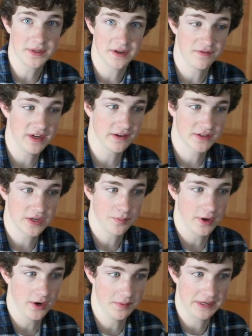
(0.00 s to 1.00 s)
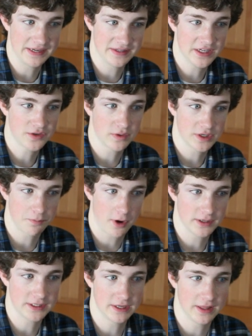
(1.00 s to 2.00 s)
in VLC Player because this
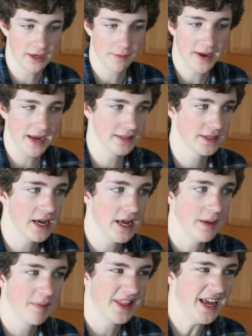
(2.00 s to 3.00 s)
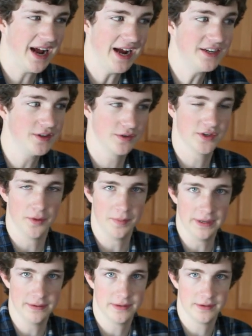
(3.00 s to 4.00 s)
responds to the commands, but then iTunes
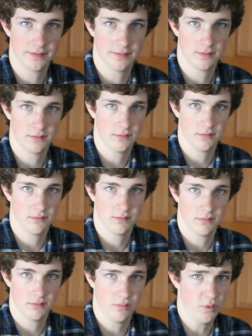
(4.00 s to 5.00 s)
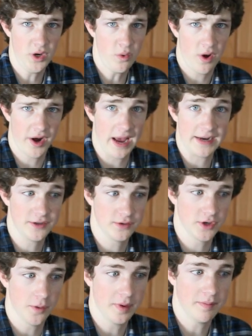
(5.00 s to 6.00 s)
opens. We don't want
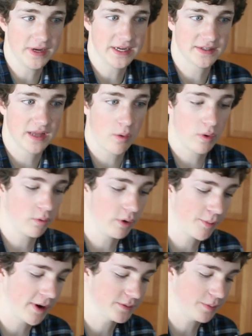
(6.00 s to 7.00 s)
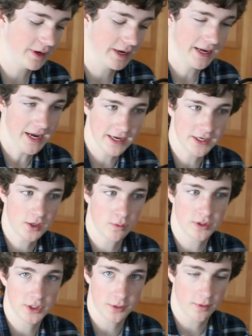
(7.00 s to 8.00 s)
iTunes open because then when we press play again to
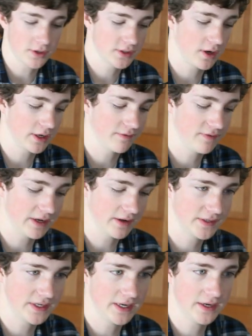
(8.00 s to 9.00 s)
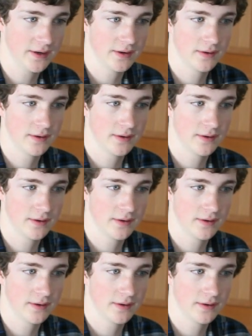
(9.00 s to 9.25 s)
resume our song in VLC,